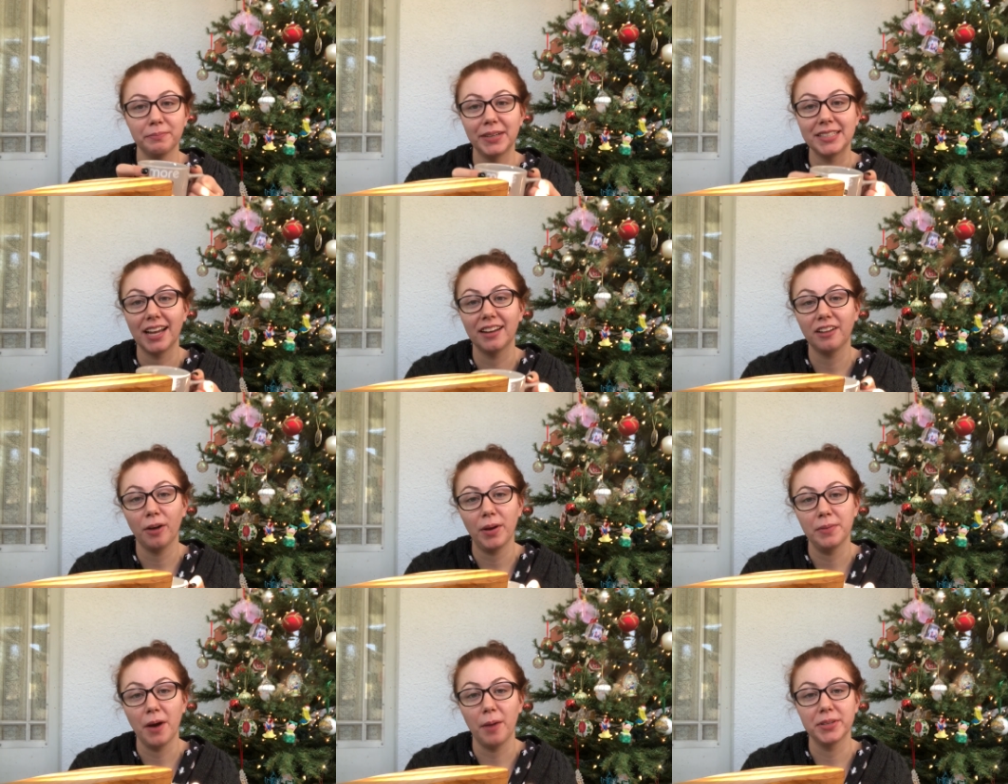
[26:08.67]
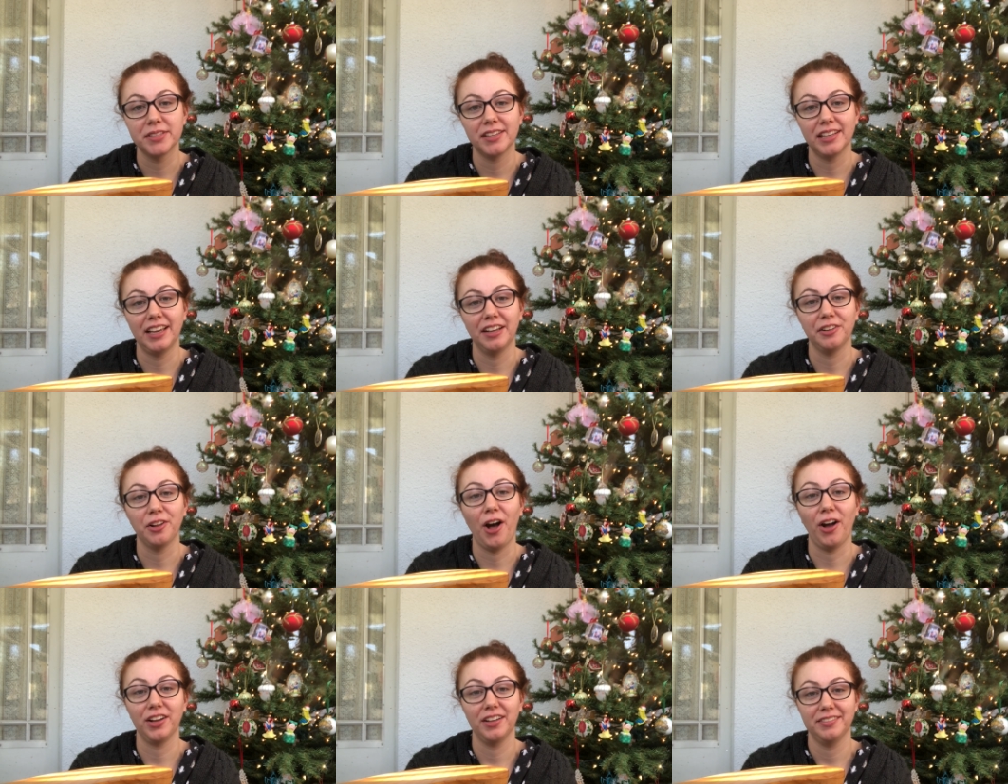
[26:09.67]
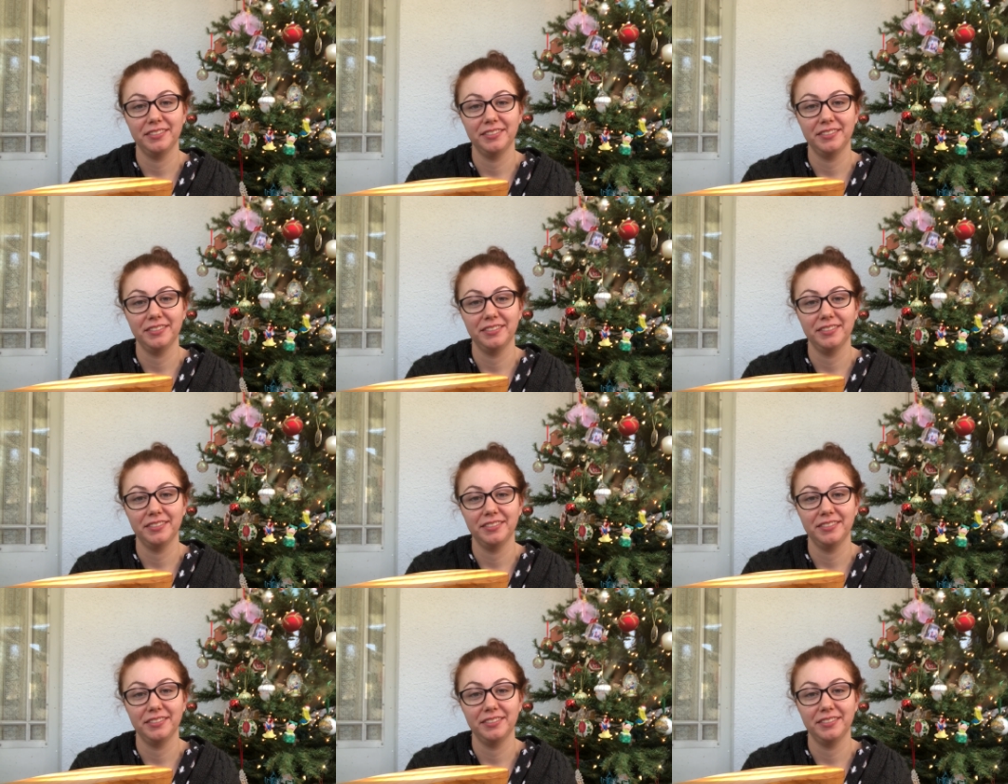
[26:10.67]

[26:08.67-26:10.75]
my dad got my mom a singing clock